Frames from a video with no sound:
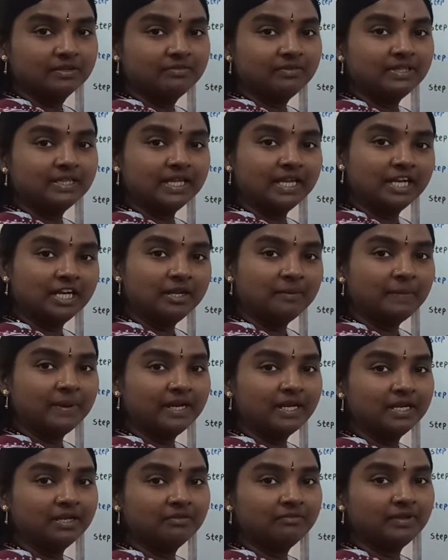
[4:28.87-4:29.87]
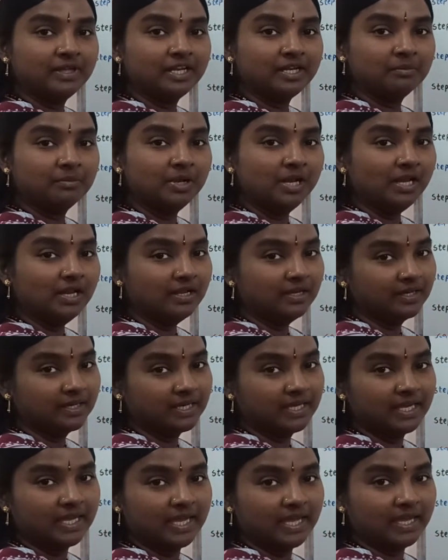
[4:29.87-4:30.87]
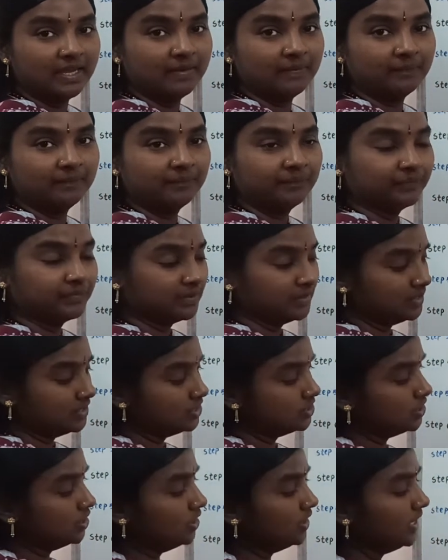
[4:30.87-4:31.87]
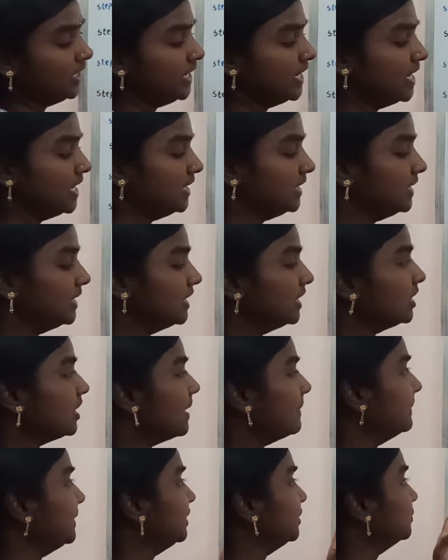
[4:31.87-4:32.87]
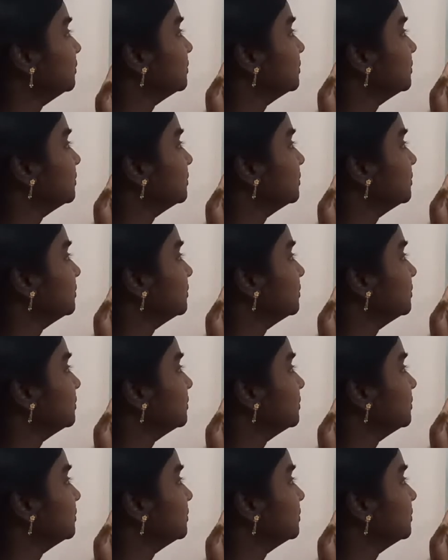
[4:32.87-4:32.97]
with independent variable k. So here, coming to